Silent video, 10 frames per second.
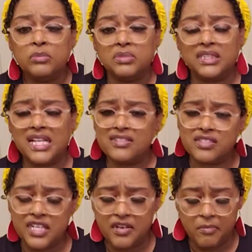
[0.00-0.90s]
But that's
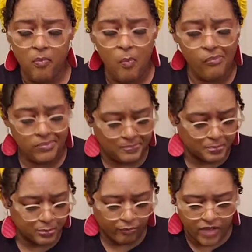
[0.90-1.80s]
it.
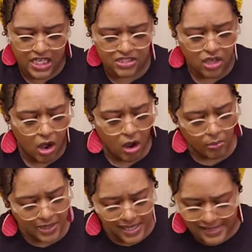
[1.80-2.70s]
That's
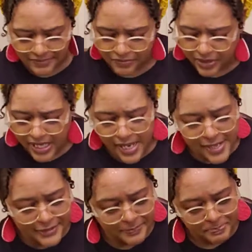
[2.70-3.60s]
all we
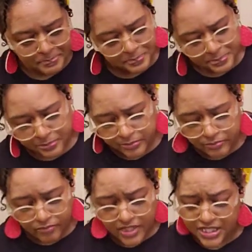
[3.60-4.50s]
have.
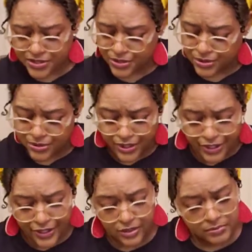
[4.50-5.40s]
It's the new
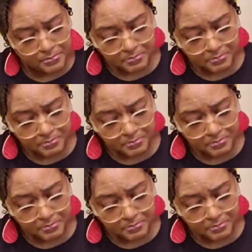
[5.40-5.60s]
year.